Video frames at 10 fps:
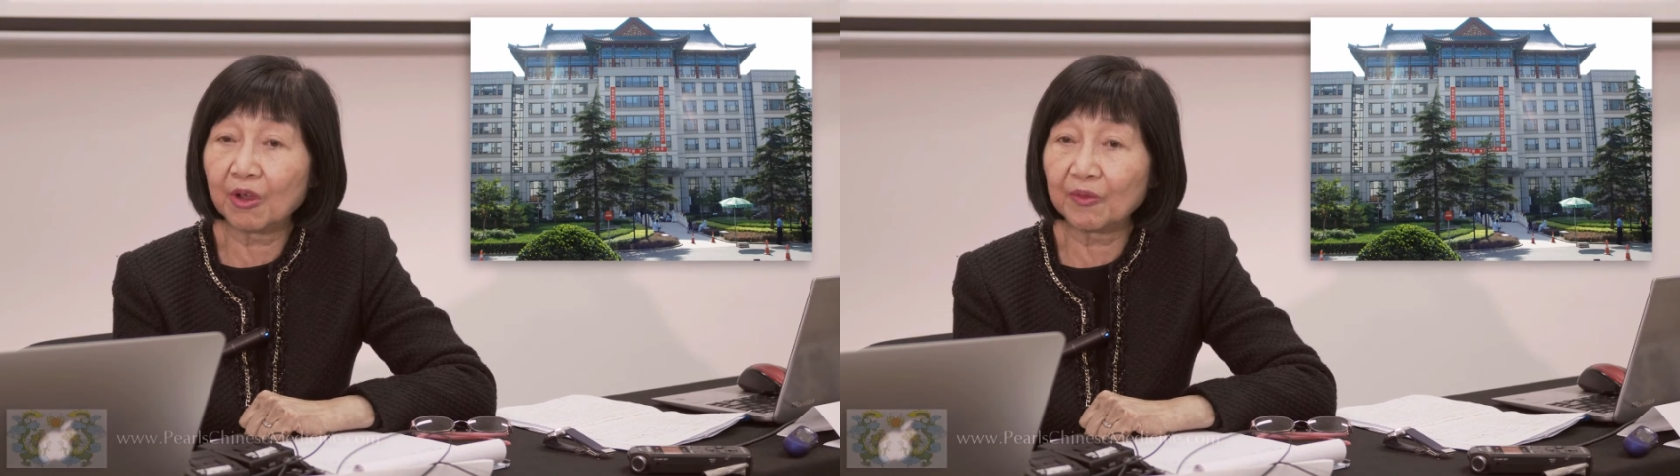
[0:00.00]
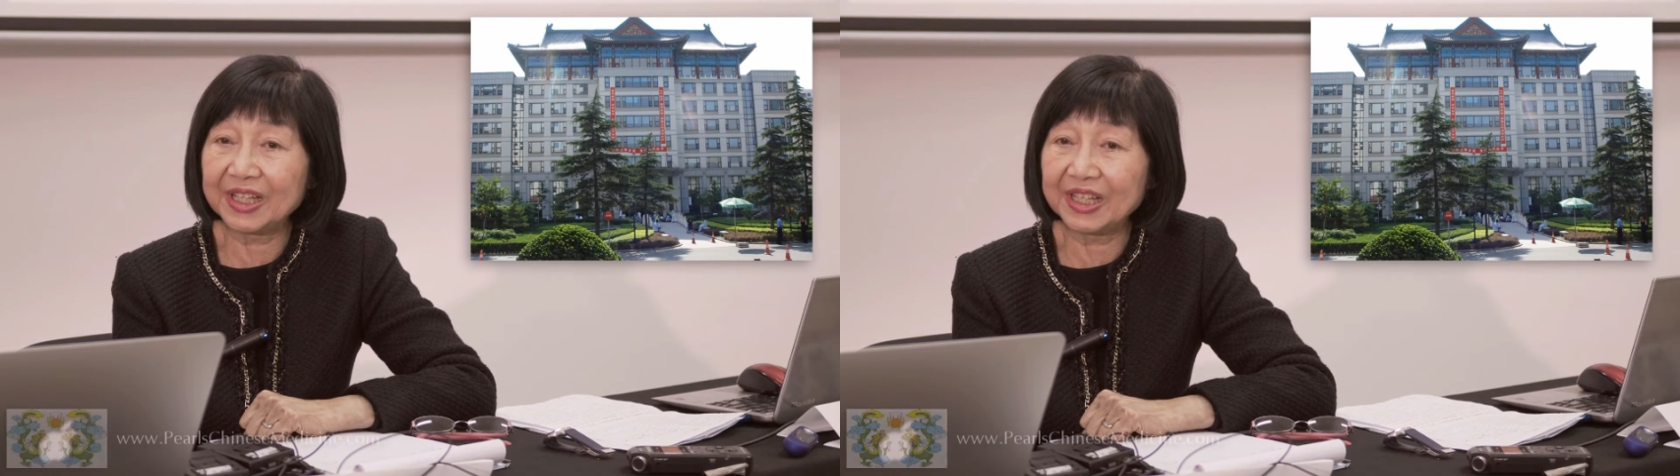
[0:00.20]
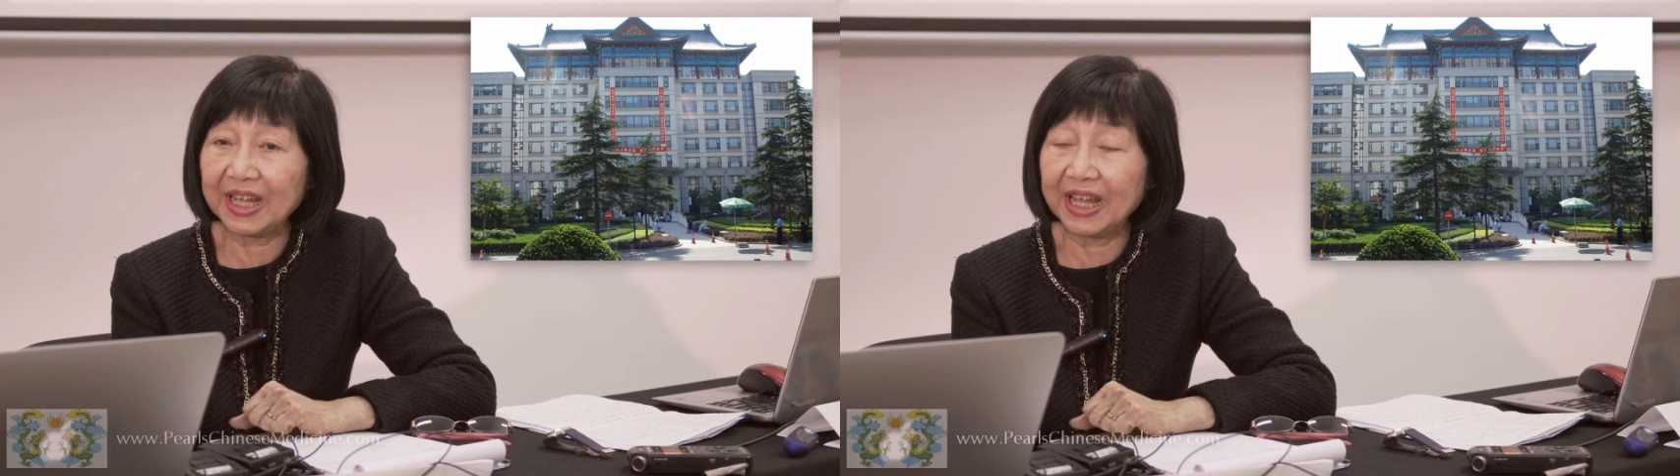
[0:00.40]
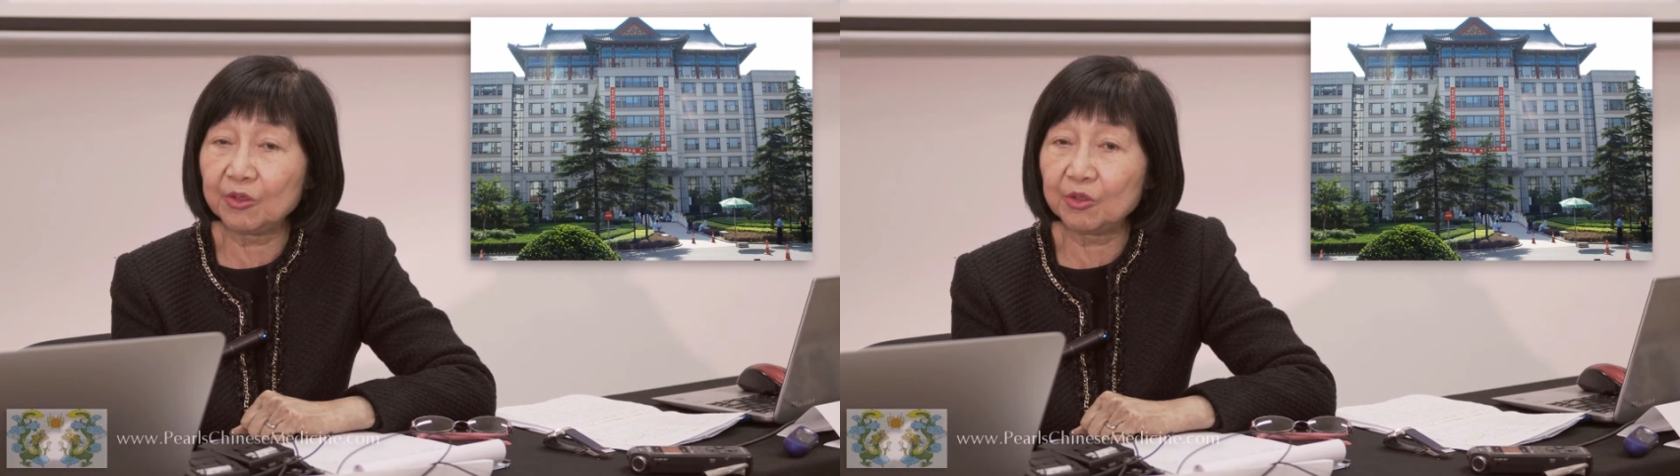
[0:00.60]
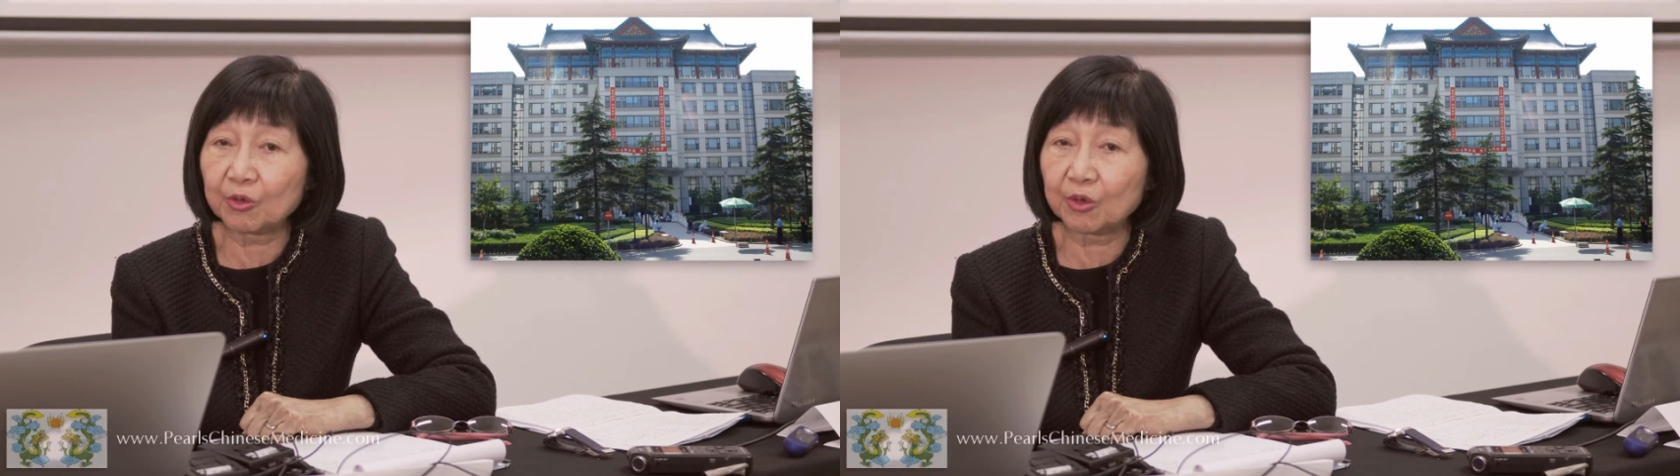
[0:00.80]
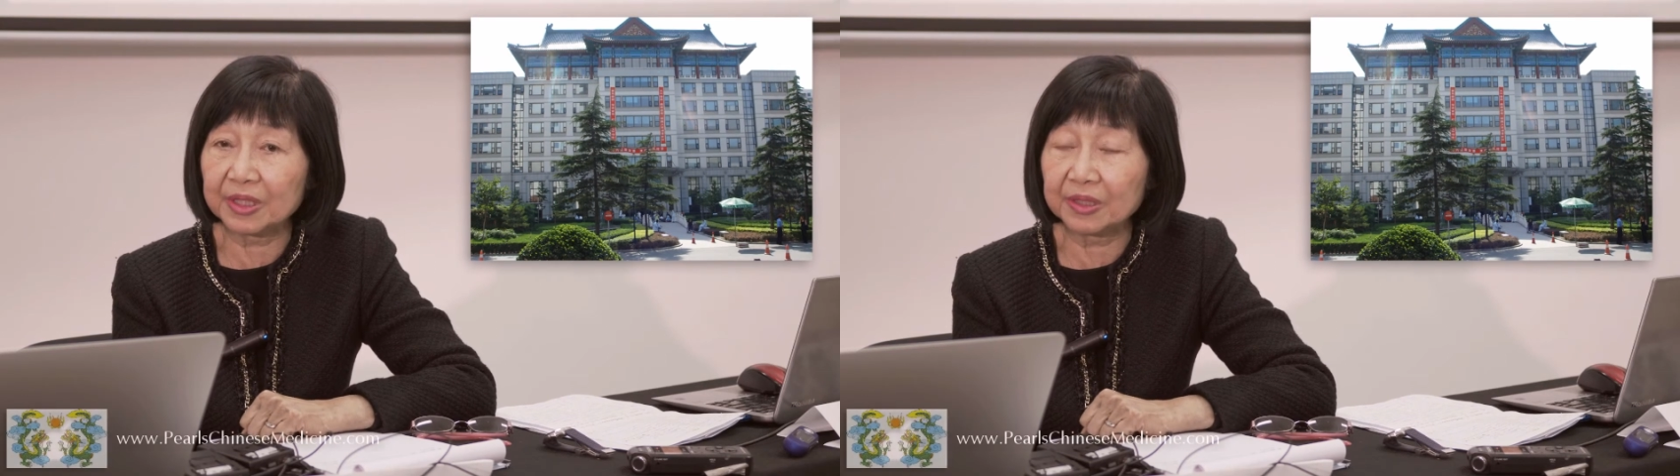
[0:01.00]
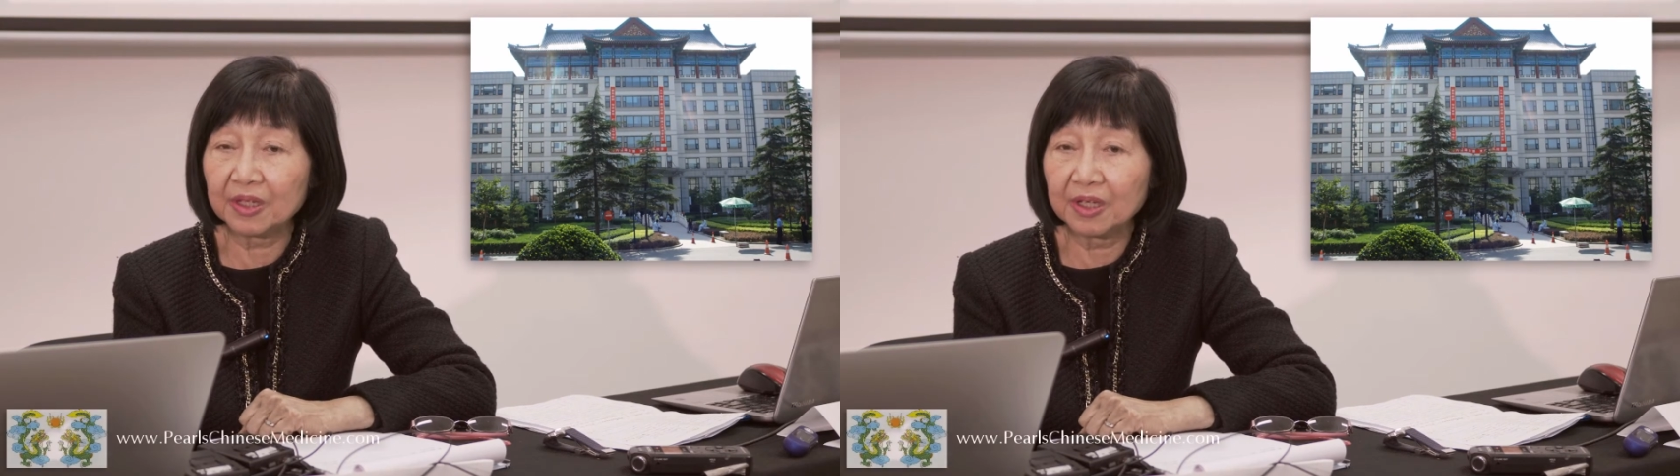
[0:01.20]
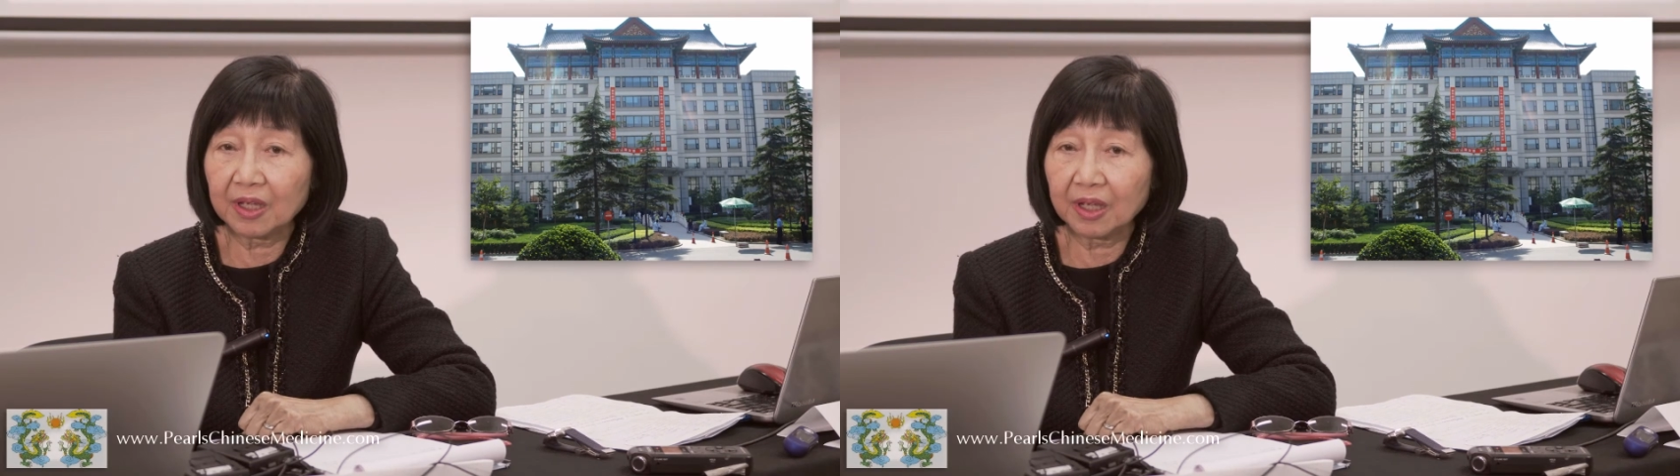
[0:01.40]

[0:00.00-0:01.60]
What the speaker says: of the endocrine